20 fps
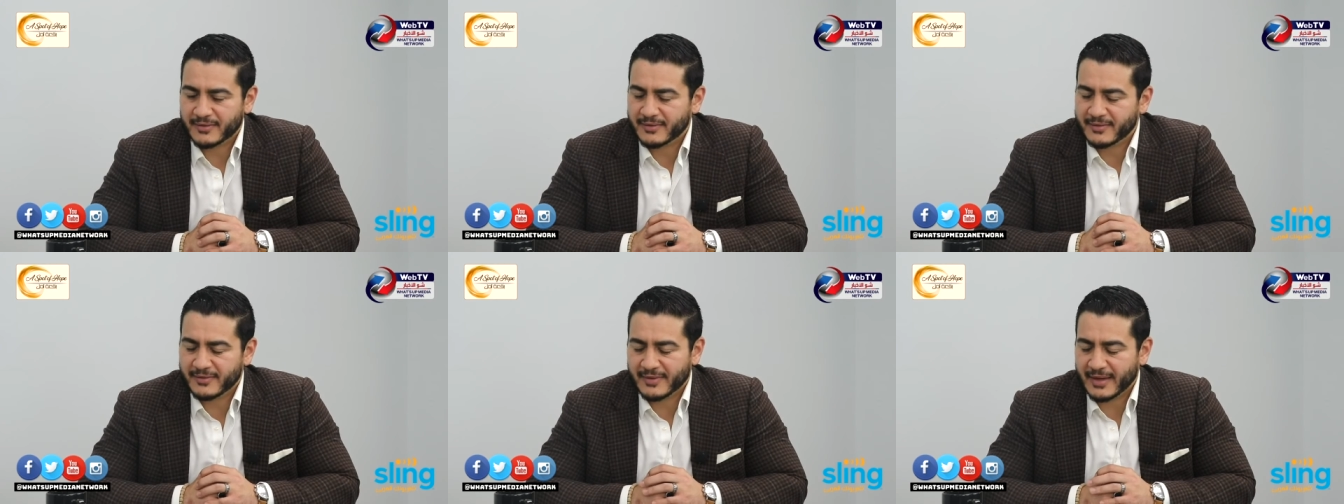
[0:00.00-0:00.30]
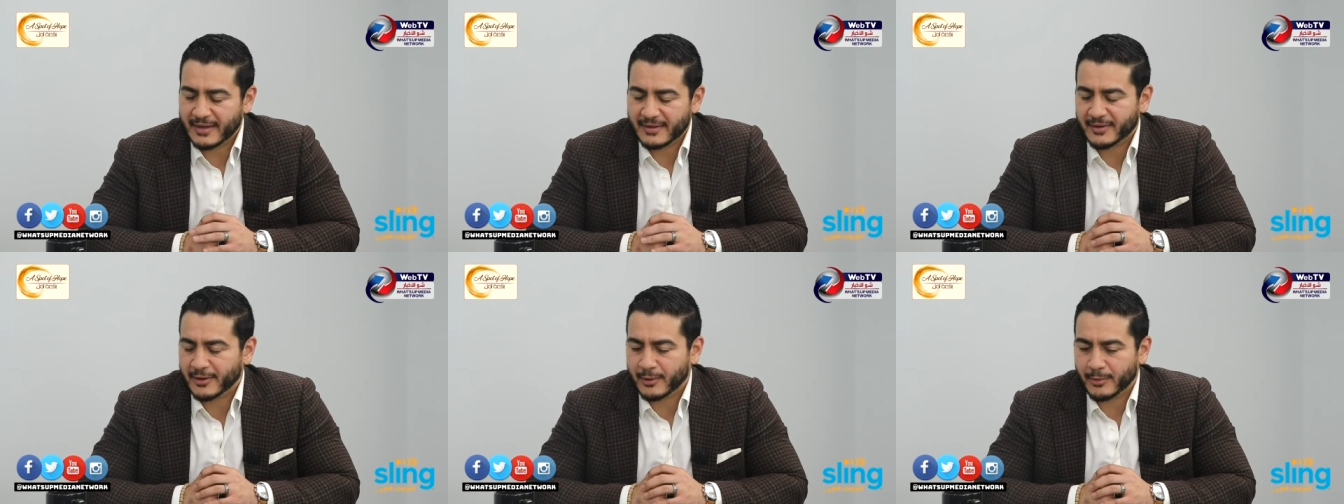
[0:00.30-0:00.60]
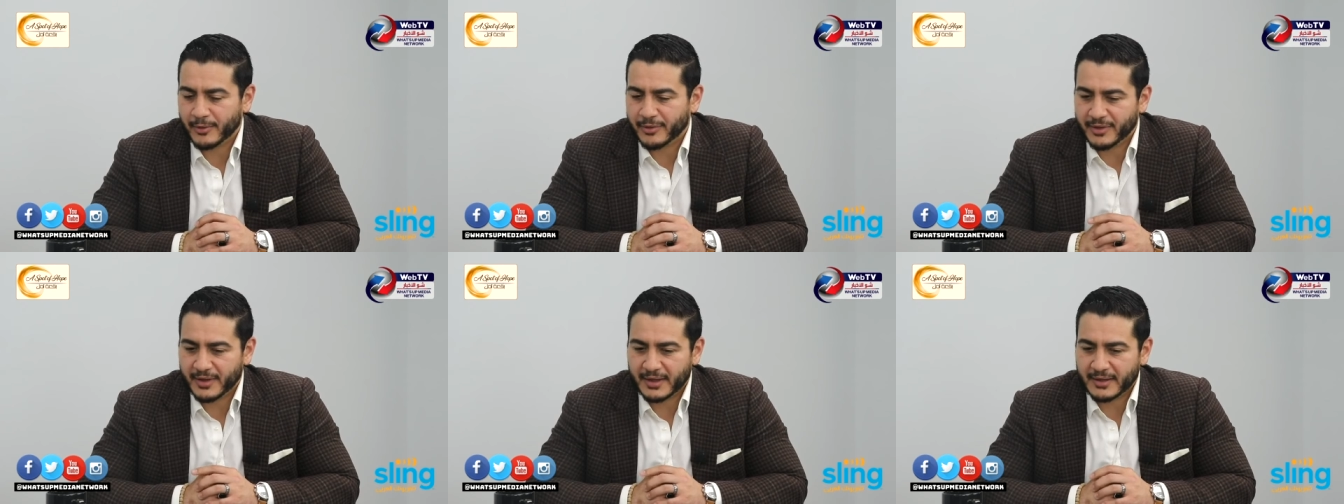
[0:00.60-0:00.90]
say
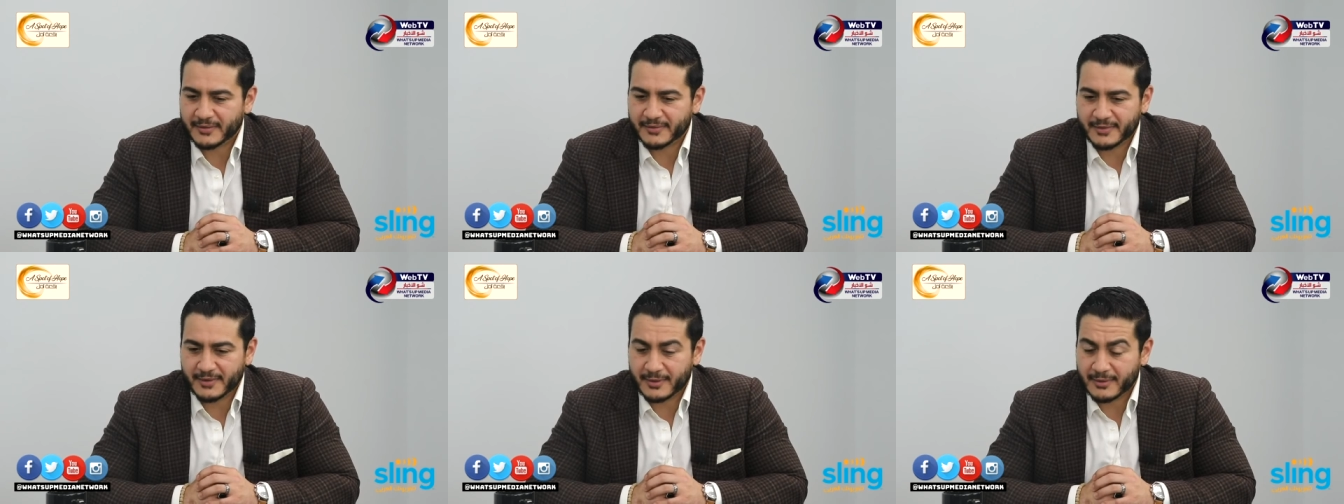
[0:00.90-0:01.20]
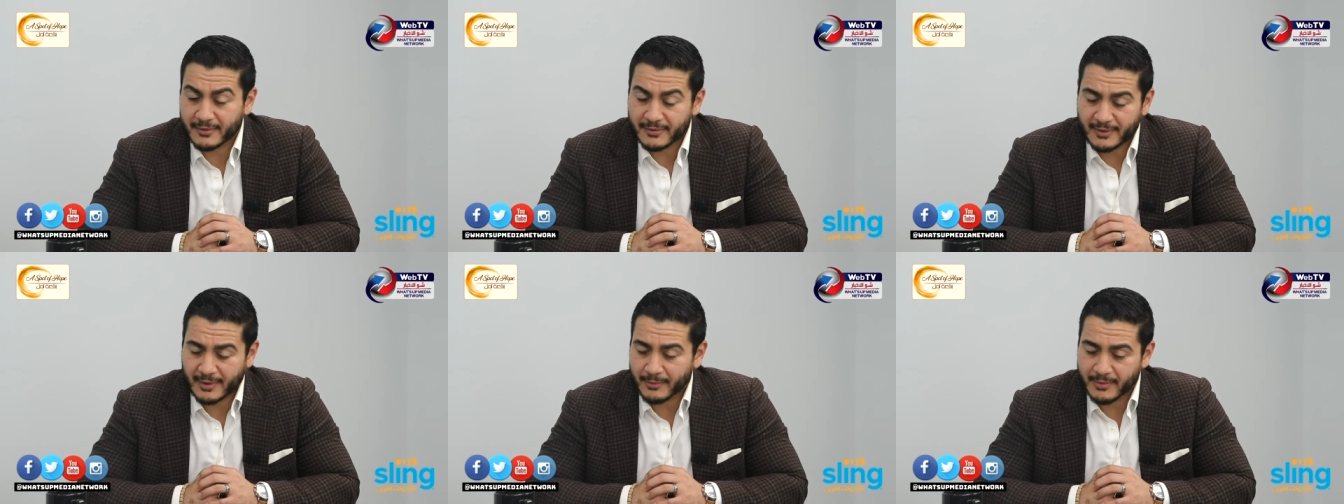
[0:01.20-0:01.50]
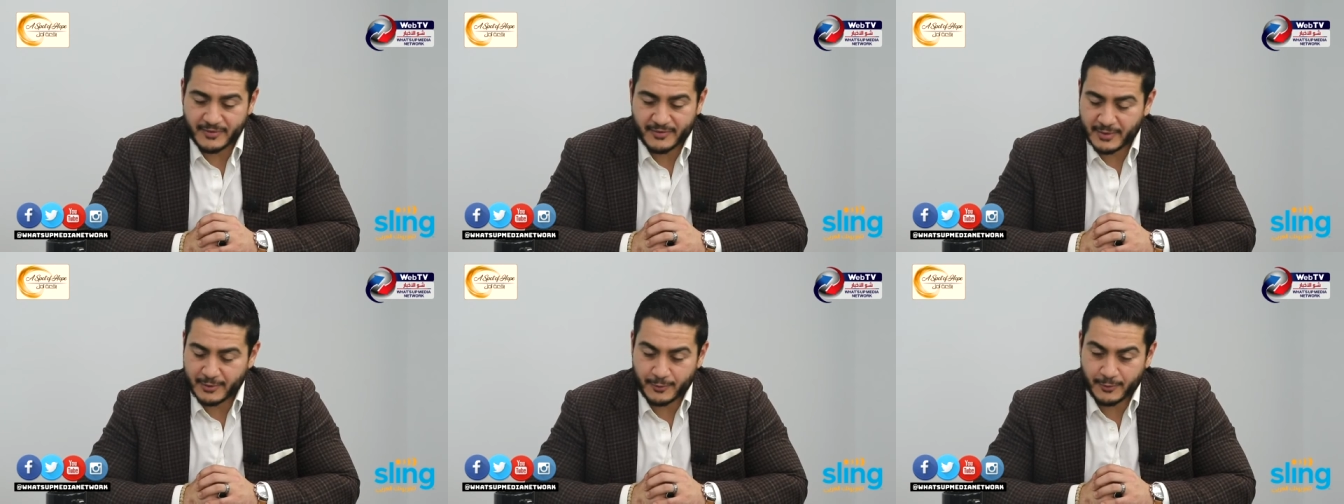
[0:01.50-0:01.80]
terrible things, and
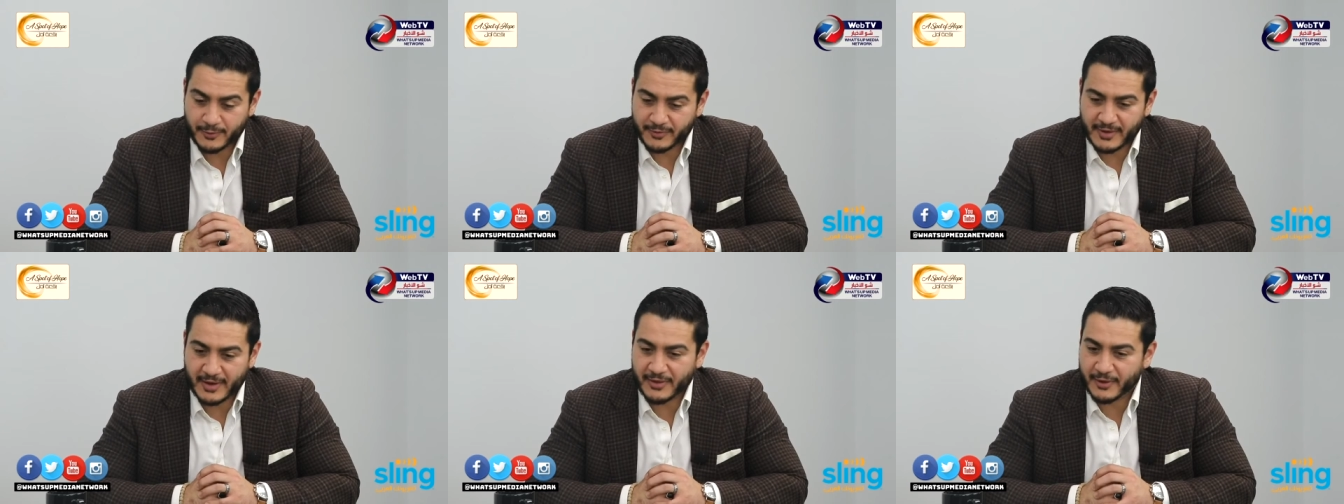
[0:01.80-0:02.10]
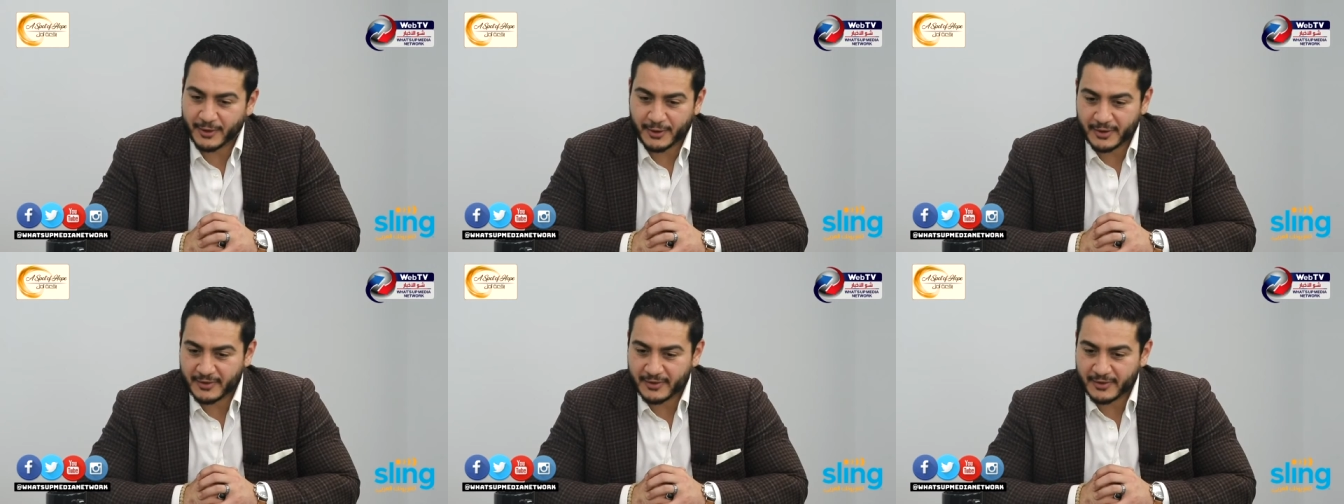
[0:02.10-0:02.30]
some even who say they're